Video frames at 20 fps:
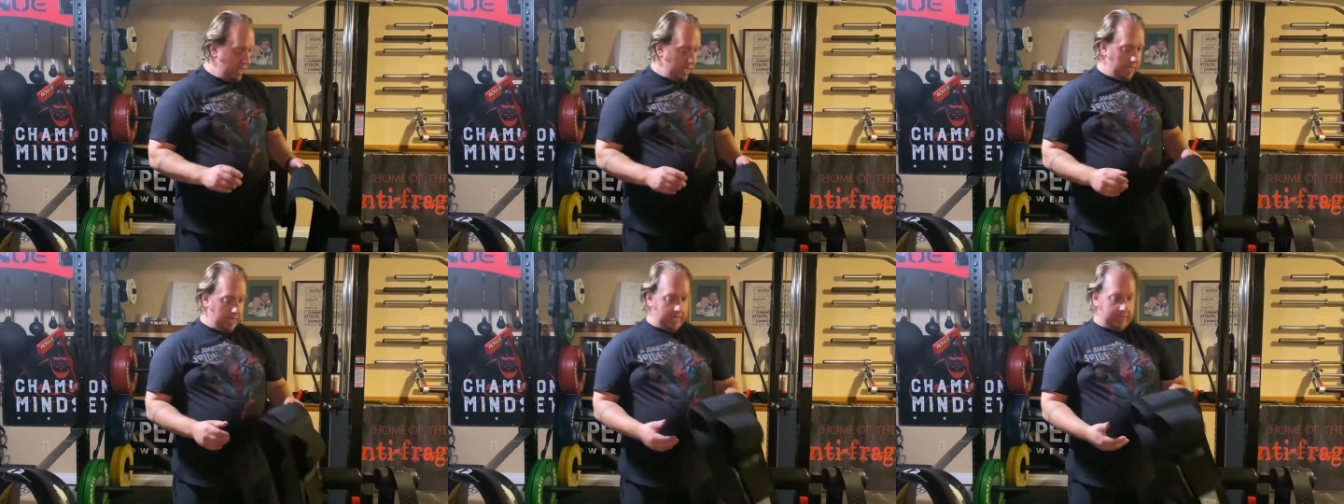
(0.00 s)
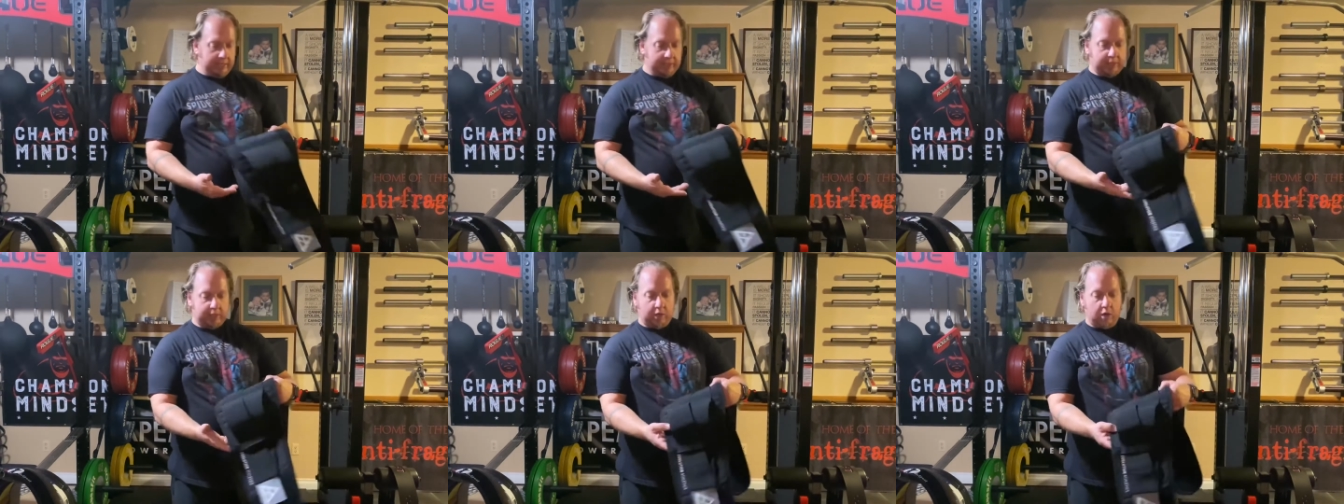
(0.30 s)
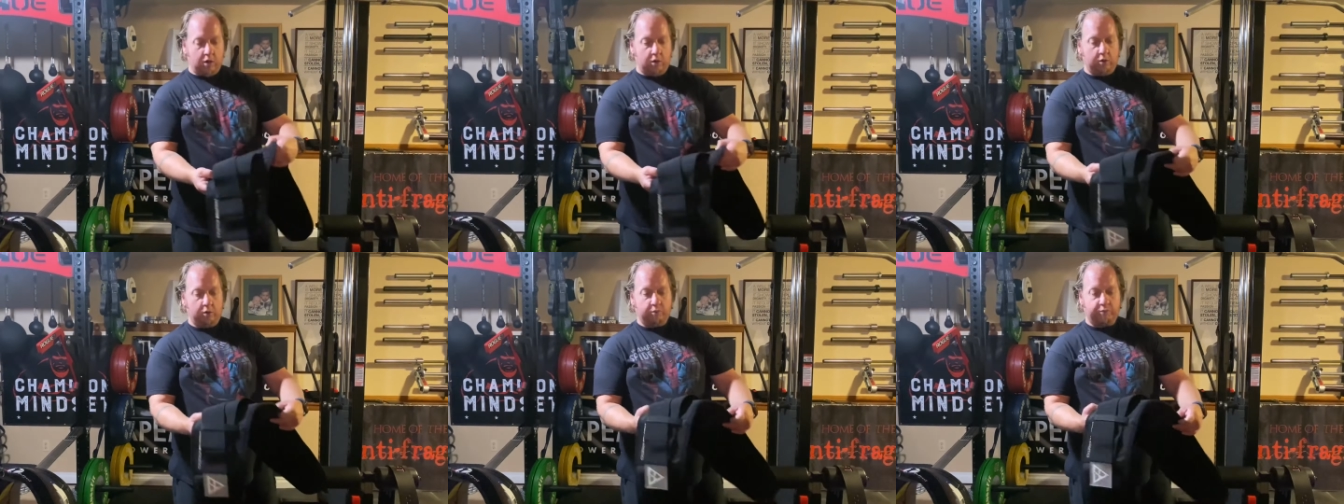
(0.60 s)
And
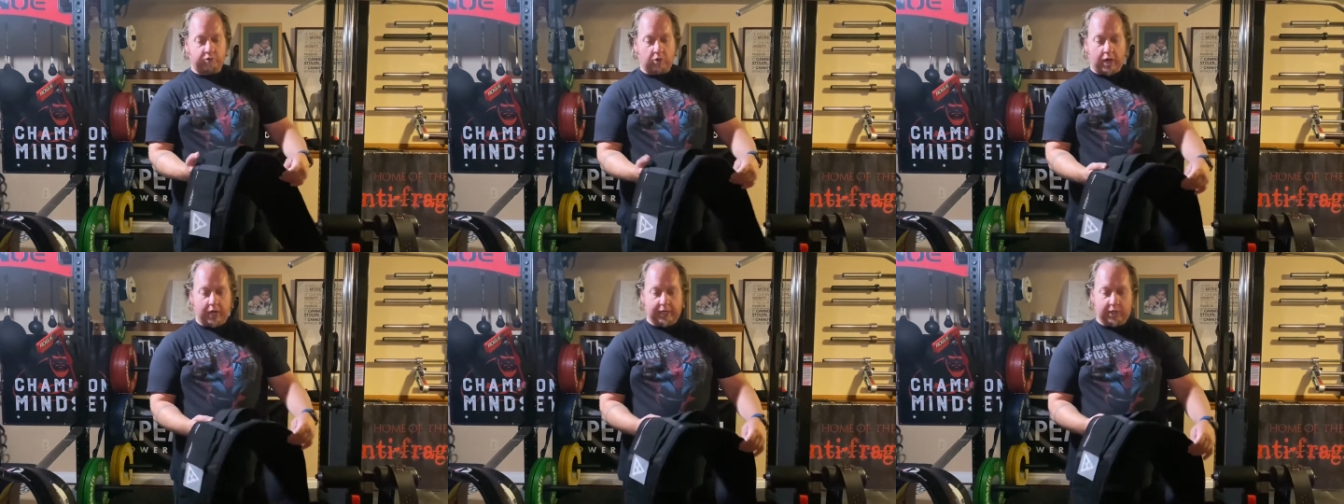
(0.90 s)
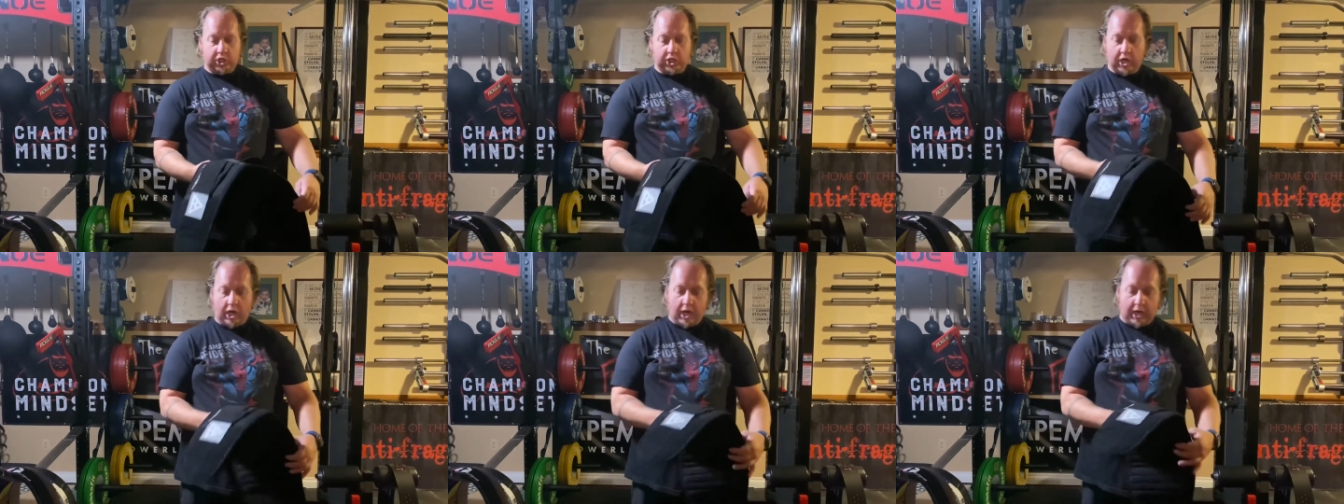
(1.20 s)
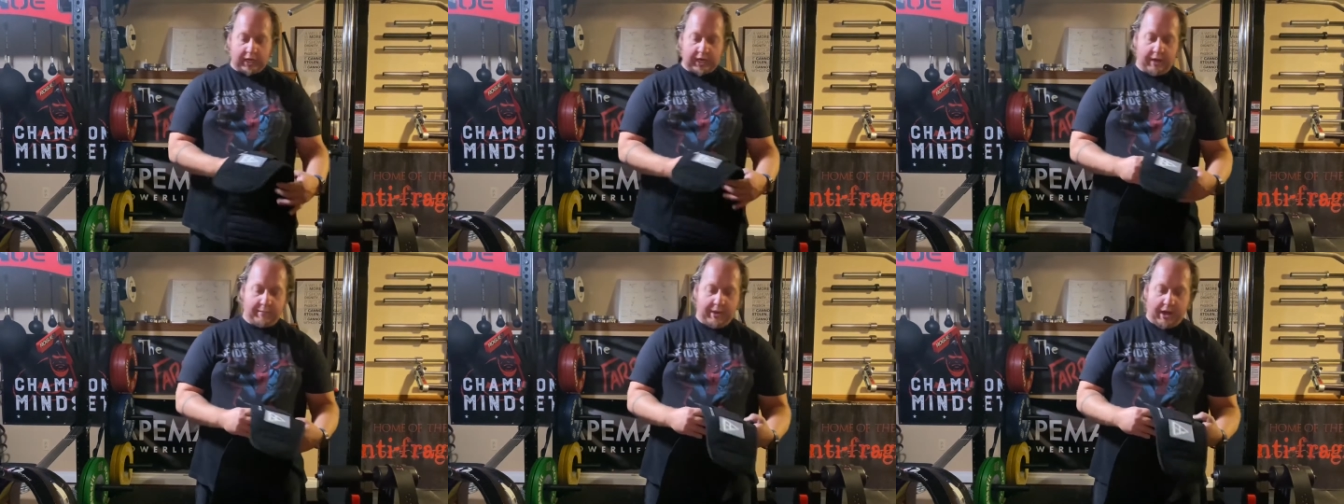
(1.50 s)
so Brian Shaw
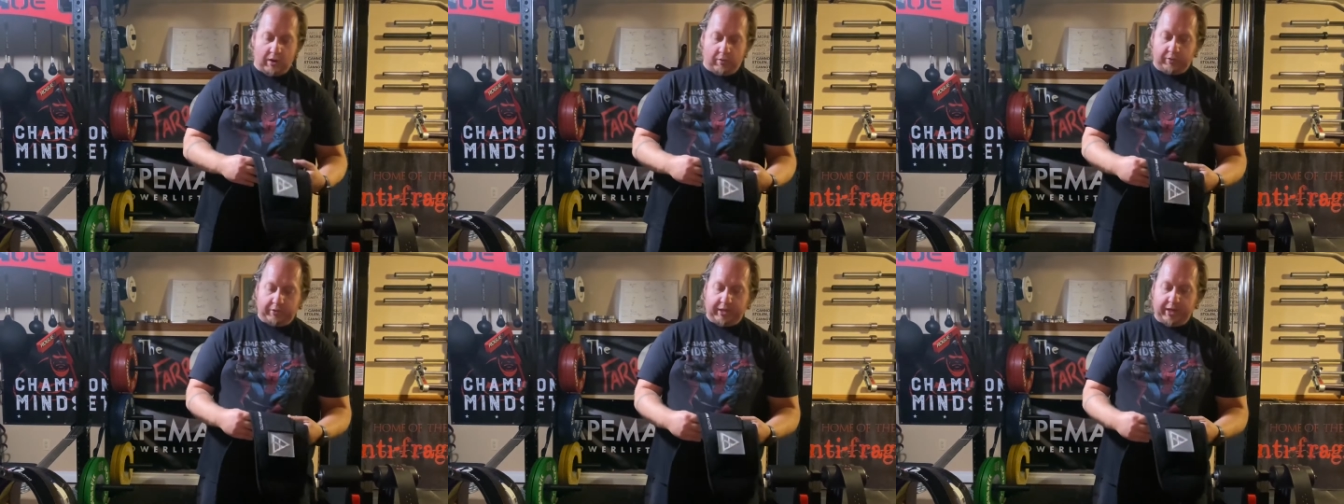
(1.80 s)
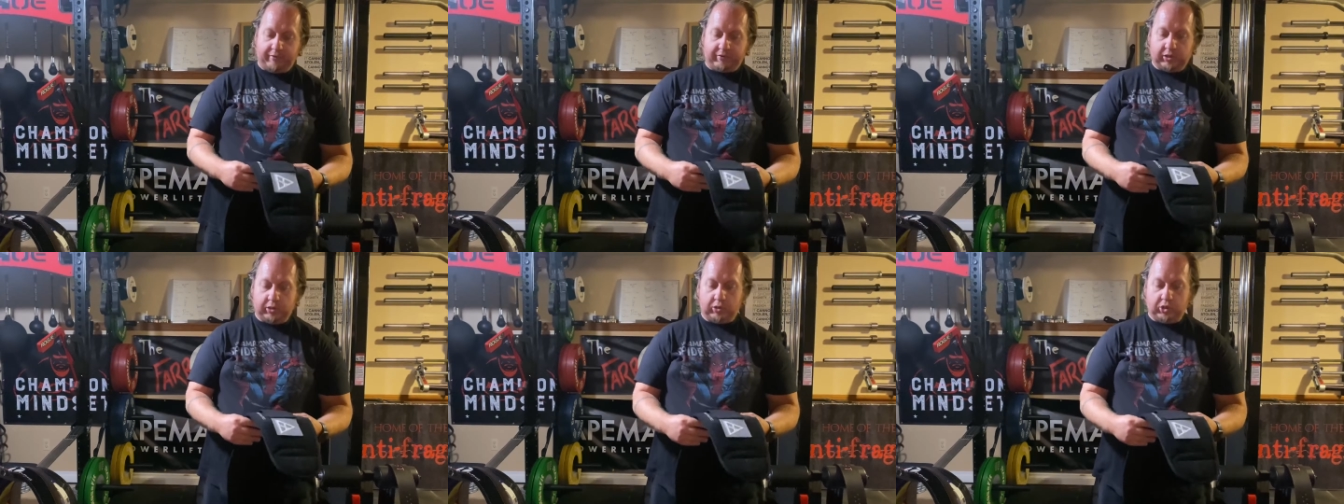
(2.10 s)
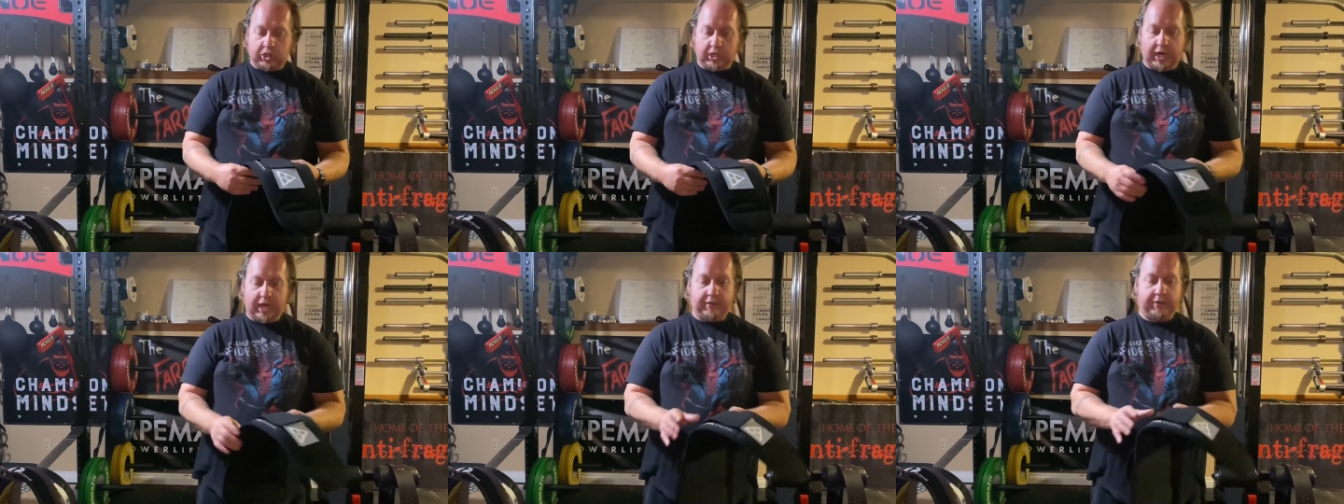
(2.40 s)
came out with
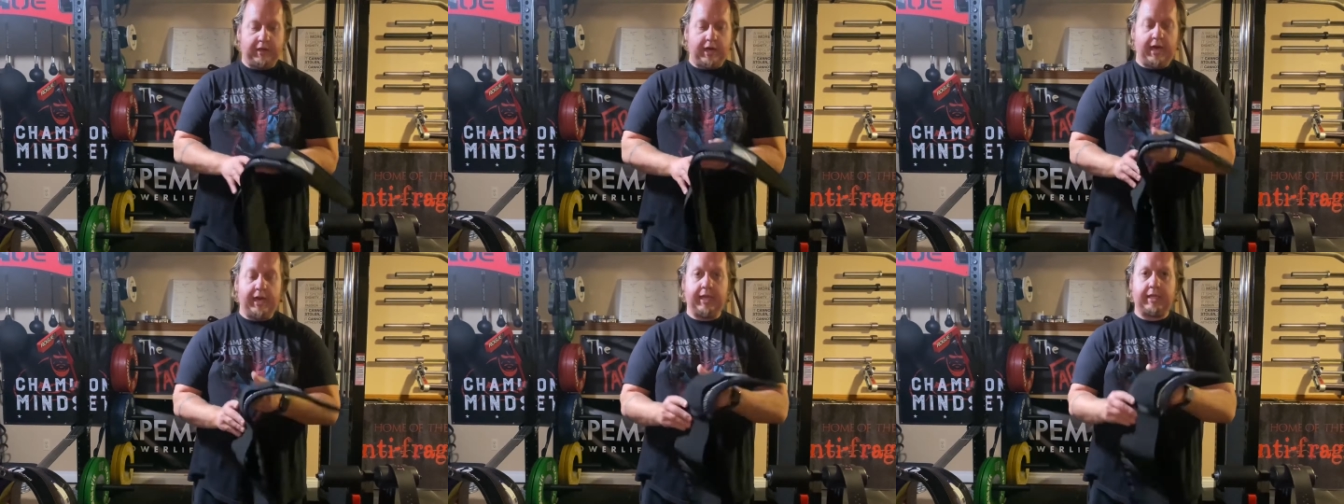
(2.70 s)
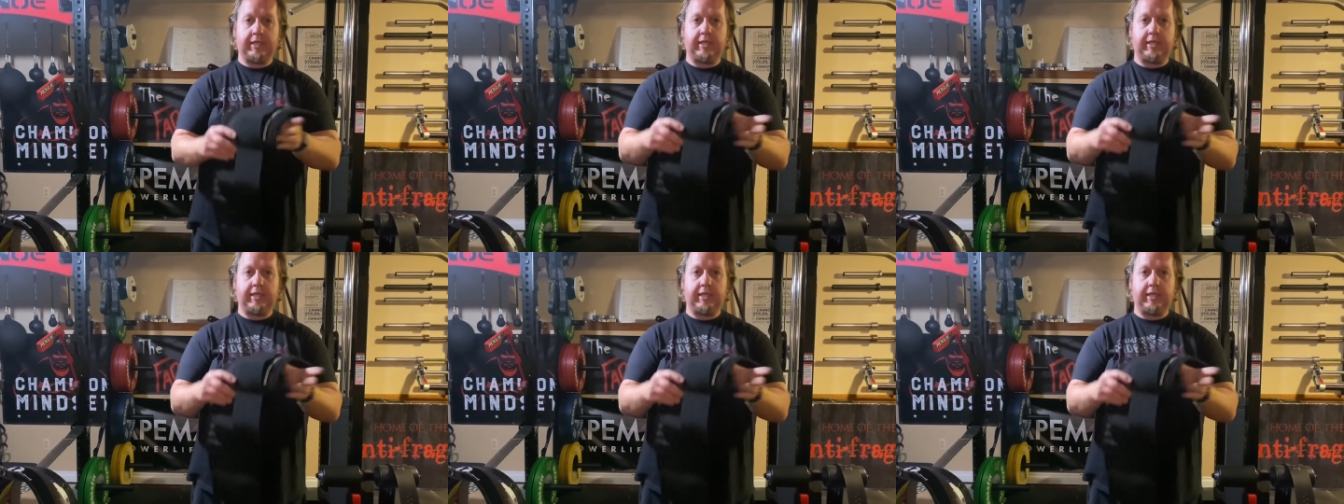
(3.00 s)
Evolution Athletics.